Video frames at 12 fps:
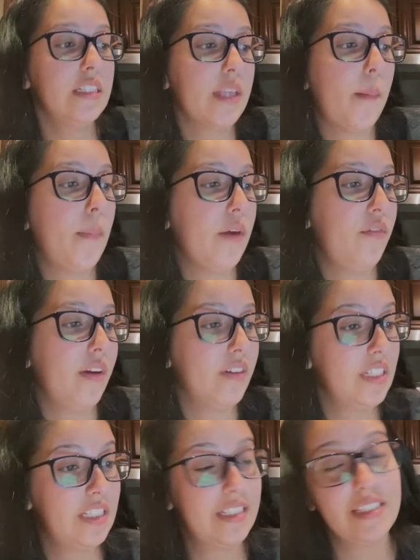my favorite
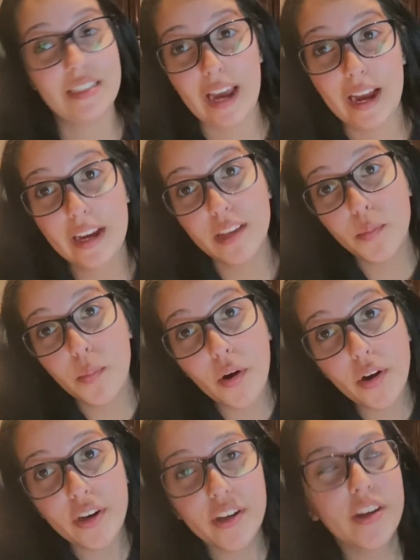snack at the
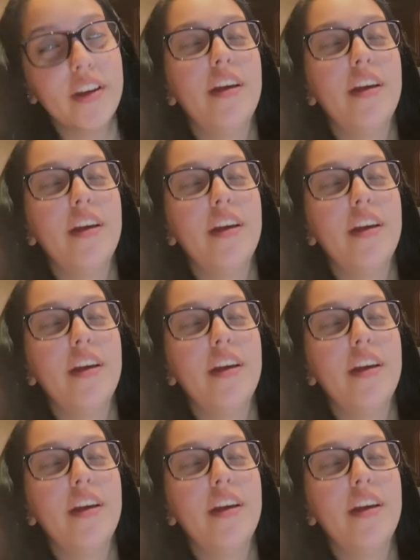park.